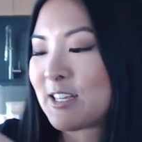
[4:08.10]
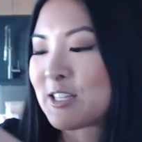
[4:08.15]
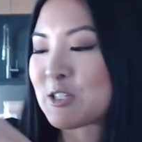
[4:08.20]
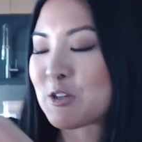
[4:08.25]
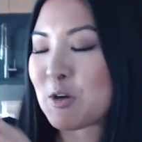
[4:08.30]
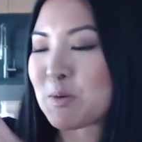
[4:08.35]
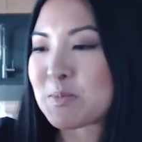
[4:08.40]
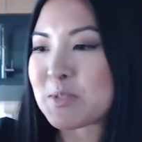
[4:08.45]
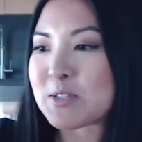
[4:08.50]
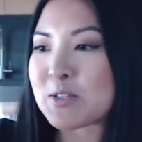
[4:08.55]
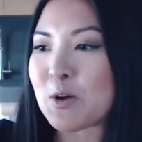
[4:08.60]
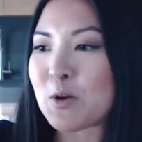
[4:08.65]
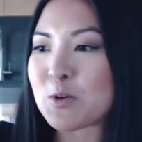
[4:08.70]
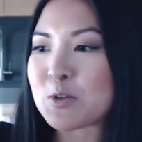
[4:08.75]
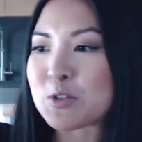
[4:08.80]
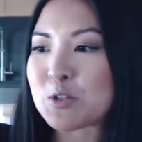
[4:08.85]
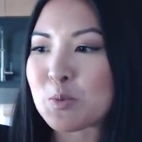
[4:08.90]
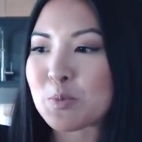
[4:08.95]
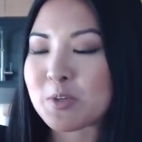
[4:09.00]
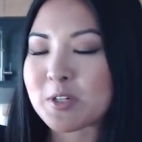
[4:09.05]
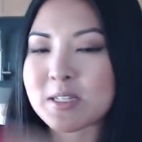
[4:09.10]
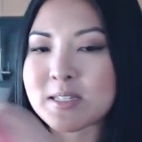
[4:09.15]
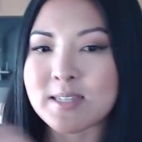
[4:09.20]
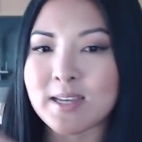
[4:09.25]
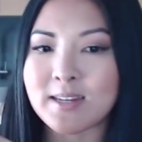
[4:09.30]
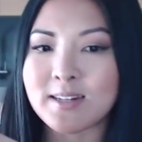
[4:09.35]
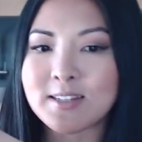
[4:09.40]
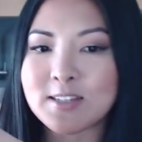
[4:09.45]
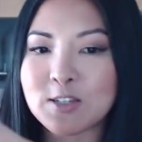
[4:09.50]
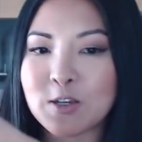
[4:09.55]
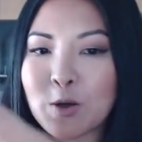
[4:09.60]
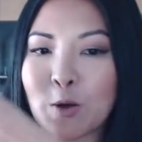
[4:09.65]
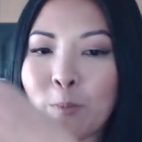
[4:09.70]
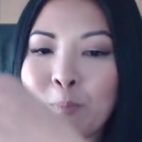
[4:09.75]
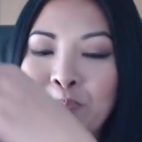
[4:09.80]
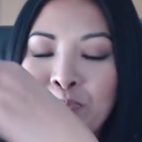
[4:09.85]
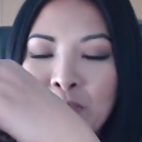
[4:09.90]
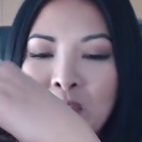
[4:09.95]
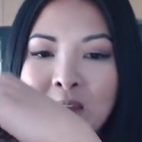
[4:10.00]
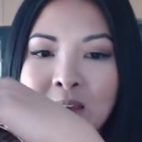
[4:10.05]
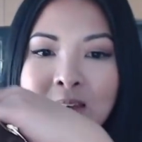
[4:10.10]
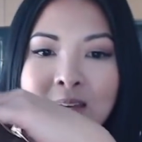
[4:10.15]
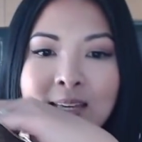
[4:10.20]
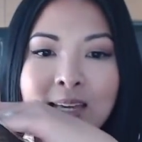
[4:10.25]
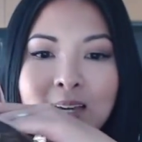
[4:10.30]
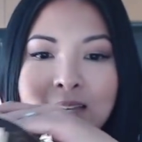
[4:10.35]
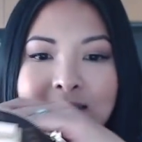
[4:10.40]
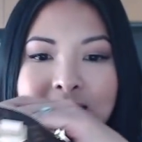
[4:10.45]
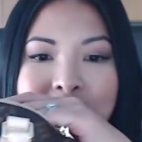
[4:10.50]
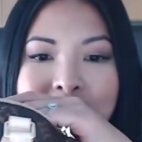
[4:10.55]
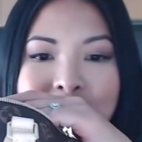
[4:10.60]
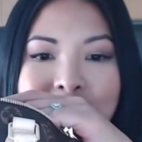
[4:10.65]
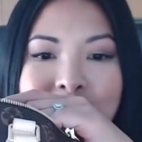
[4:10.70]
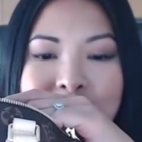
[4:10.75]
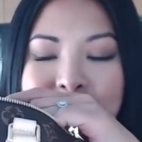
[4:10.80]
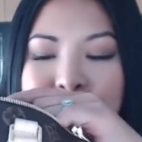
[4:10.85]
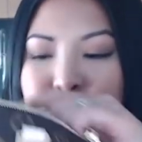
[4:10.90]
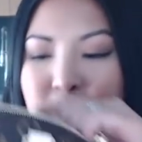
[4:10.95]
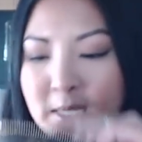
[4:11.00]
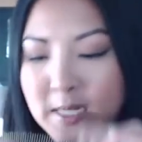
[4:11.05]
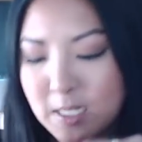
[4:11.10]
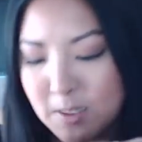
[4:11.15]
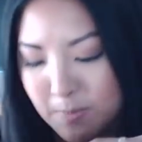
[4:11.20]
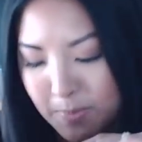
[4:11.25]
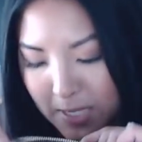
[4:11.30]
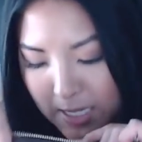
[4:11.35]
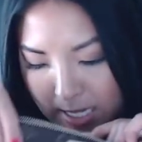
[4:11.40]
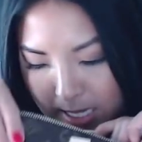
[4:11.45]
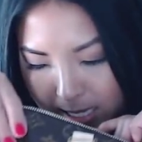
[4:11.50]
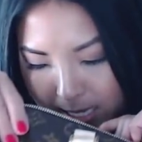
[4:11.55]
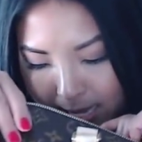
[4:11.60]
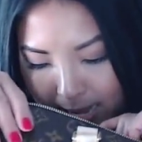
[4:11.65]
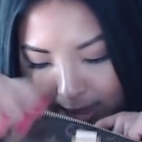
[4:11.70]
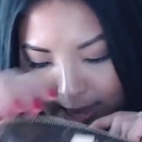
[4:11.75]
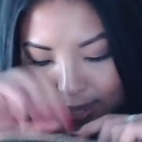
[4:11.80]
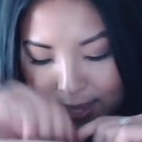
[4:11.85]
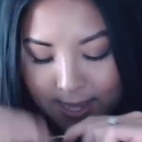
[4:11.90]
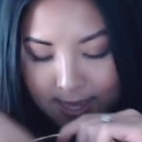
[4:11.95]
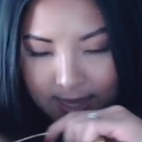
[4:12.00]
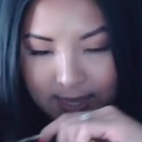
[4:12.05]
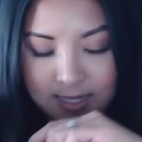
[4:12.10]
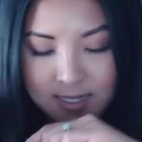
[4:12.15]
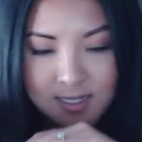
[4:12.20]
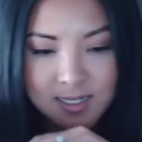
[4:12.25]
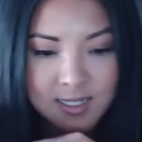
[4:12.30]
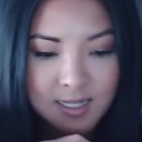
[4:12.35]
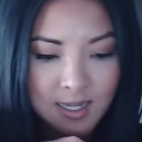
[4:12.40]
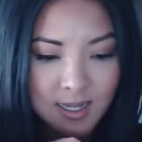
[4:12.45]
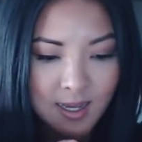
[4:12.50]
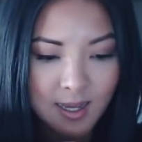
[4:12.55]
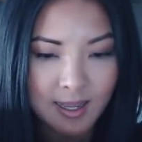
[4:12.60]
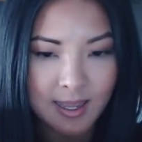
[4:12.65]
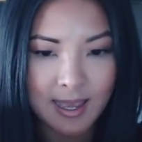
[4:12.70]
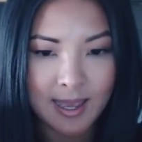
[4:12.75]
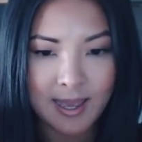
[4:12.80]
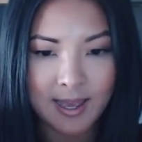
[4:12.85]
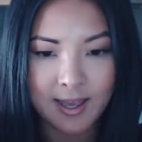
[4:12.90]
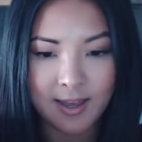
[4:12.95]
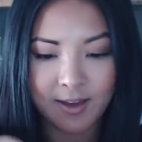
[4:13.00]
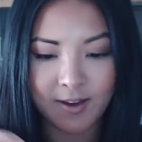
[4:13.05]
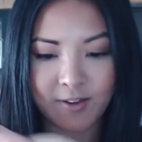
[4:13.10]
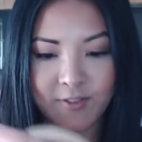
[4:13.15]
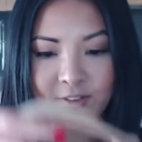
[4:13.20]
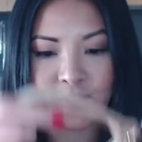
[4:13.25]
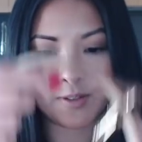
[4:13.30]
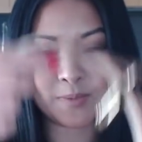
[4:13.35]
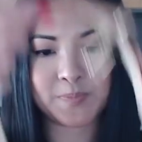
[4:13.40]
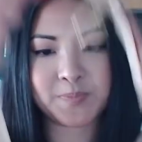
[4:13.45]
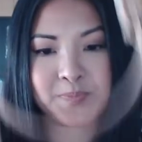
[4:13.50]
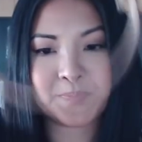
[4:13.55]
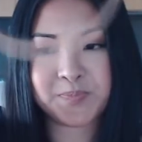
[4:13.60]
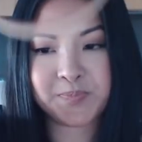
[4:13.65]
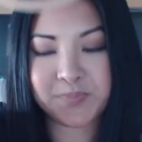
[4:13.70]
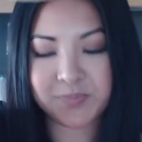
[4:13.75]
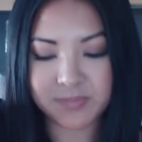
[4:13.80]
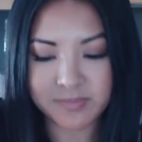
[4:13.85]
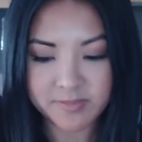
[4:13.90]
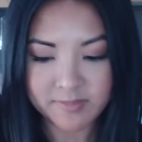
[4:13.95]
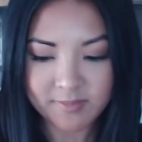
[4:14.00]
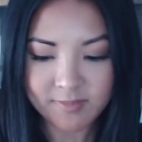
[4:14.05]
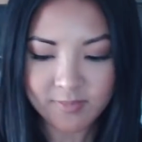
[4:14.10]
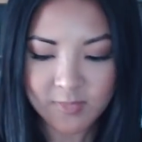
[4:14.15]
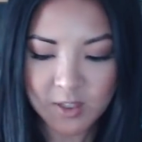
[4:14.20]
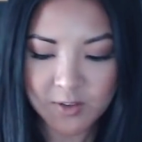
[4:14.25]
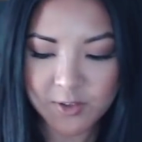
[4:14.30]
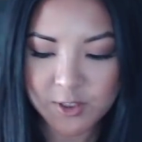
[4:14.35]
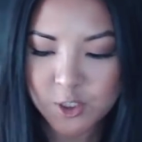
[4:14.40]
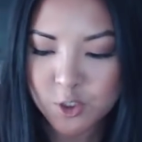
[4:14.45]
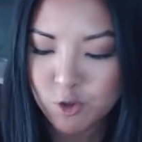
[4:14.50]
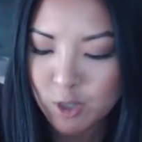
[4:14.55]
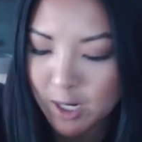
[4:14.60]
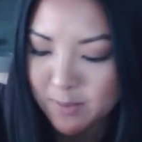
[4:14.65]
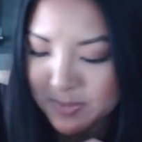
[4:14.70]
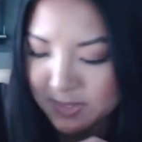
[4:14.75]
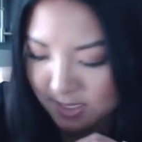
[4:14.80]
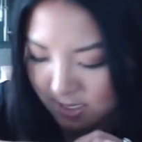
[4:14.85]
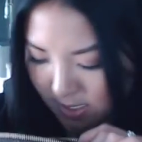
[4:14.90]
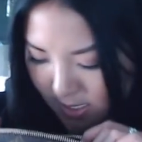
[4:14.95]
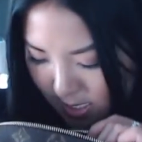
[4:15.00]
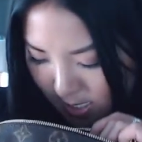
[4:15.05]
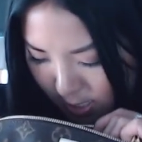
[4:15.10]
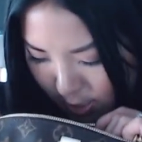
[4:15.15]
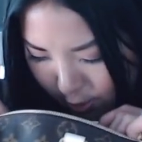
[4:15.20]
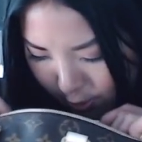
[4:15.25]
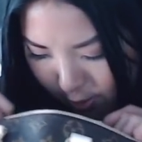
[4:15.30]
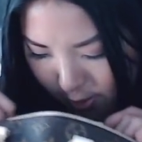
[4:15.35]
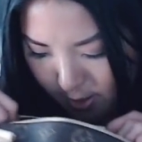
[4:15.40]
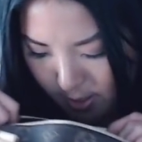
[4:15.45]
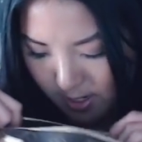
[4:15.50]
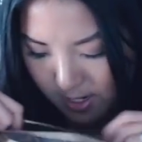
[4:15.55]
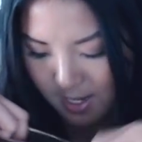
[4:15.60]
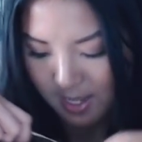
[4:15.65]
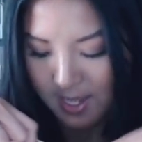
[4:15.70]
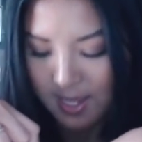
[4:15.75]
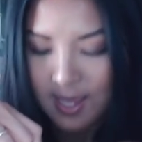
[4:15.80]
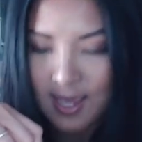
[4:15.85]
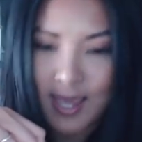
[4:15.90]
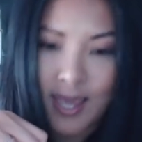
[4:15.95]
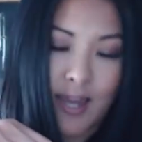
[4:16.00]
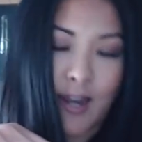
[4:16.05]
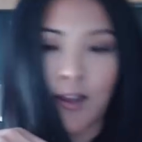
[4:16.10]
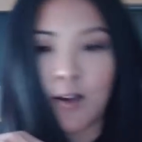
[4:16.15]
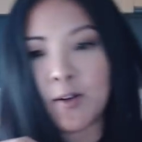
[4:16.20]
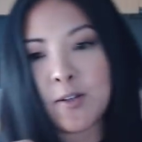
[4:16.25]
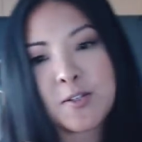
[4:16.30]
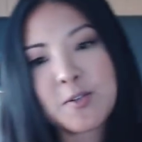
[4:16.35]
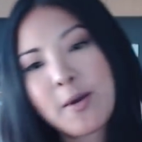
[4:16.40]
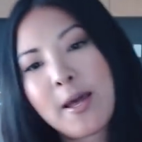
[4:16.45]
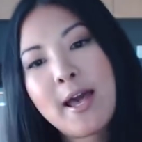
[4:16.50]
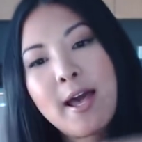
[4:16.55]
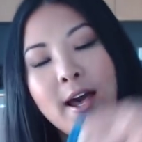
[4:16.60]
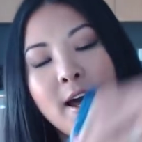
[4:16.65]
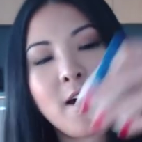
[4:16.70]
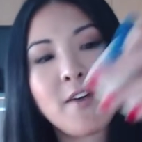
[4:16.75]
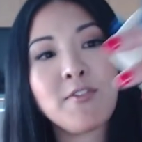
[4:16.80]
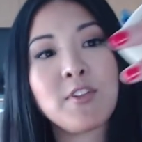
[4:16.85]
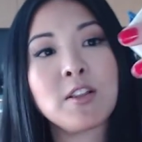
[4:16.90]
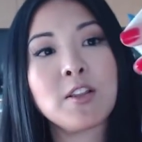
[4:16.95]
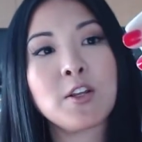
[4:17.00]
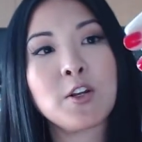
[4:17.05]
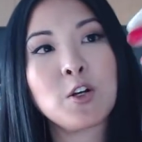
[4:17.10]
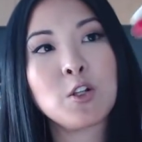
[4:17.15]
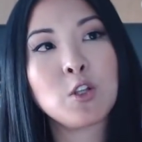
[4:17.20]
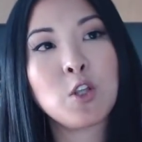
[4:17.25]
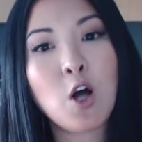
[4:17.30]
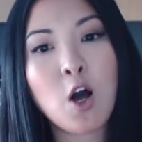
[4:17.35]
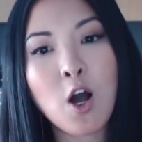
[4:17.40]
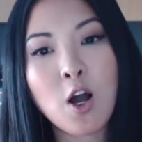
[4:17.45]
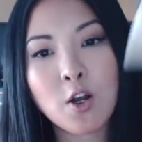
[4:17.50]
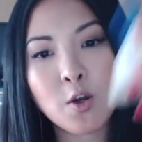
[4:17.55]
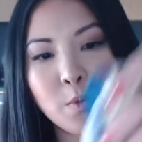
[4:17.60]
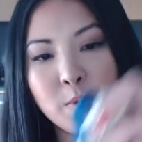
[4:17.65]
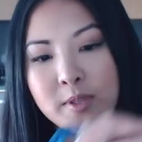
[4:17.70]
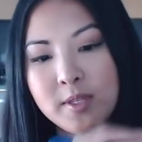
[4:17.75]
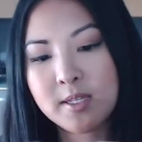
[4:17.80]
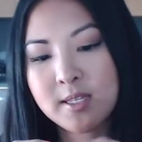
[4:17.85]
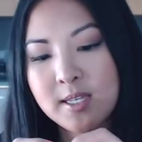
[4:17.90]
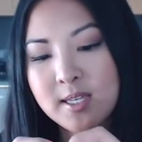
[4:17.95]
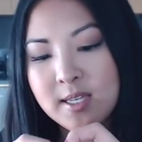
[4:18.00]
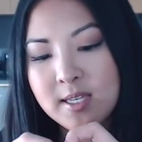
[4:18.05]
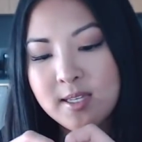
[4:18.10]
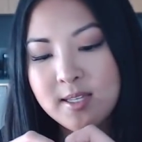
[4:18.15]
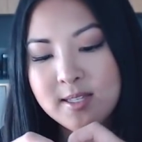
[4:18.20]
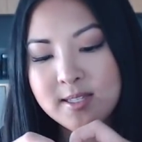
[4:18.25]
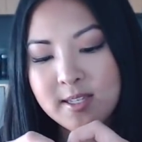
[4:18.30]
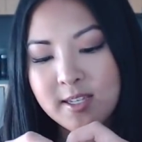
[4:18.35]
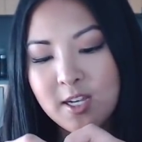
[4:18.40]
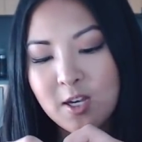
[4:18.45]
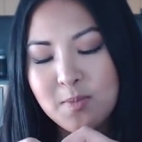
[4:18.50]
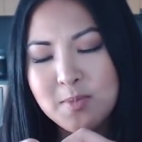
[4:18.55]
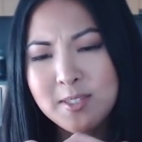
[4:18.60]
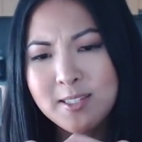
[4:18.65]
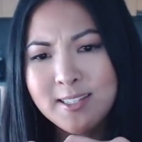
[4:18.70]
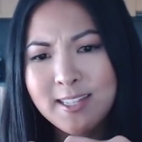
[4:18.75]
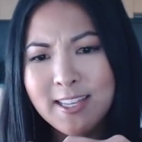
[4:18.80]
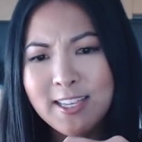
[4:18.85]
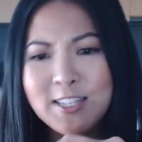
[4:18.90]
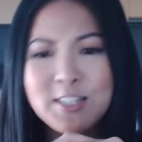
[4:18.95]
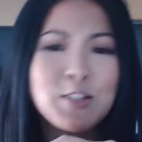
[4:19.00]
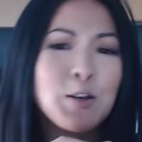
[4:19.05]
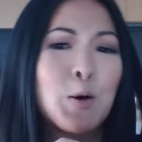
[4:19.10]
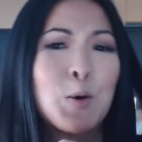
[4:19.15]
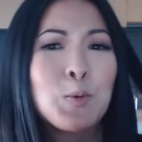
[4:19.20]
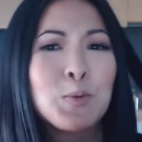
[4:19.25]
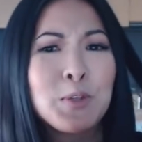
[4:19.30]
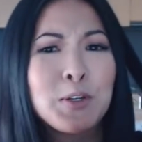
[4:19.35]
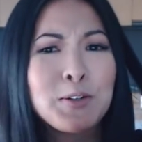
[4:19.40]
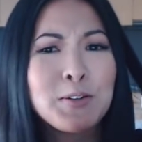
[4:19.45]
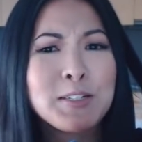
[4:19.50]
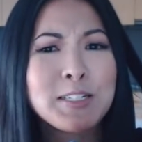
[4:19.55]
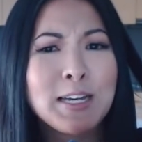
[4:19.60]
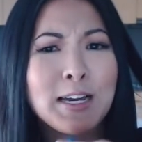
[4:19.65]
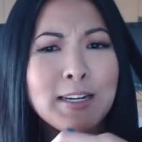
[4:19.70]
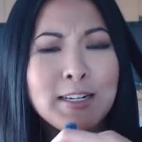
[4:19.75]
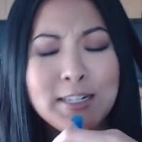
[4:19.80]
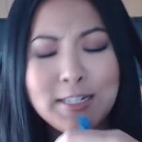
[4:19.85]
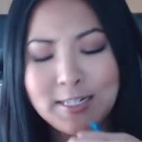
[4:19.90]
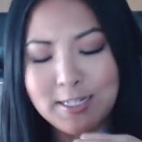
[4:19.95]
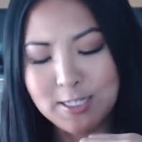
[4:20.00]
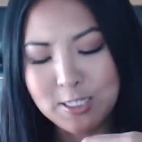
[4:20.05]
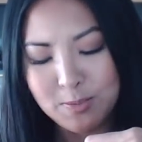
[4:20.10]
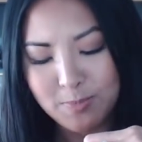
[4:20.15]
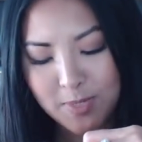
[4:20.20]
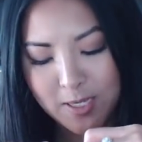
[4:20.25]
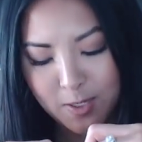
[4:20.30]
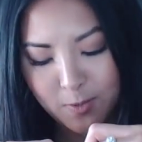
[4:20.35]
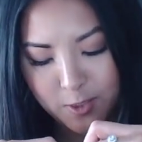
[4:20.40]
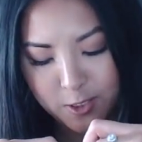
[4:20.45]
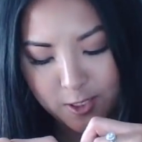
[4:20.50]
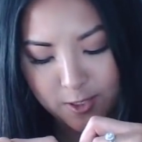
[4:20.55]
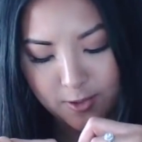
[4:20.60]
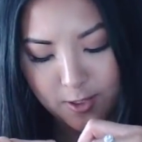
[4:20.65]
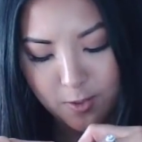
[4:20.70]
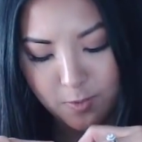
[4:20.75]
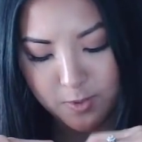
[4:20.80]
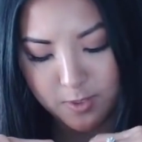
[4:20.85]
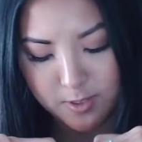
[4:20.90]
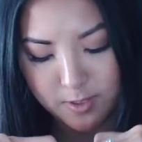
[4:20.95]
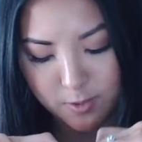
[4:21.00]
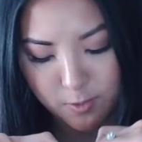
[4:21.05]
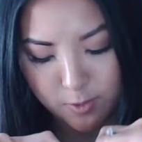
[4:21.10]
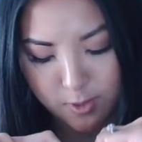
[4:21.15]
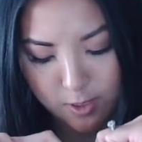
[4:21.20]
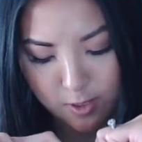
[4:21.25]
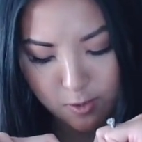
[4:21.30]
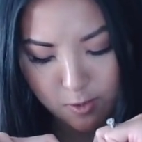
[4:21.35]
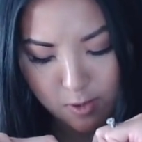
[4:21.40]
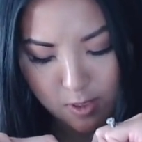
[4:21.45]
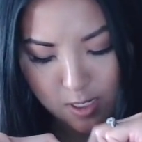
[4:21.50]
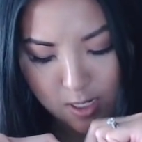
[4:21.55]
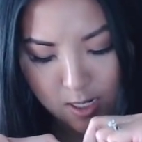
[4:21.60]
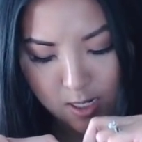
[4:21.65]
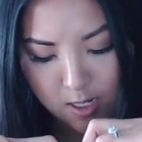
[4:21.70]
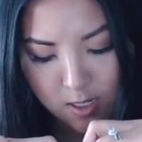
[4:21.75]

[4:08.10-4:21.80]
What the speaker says: So I'm so super excited. So yes, this is the Speedy B, and I have the straps in here, and I also have the little lock with the keys. It comes in like its own little tiny dust bag, which I thought was so cute.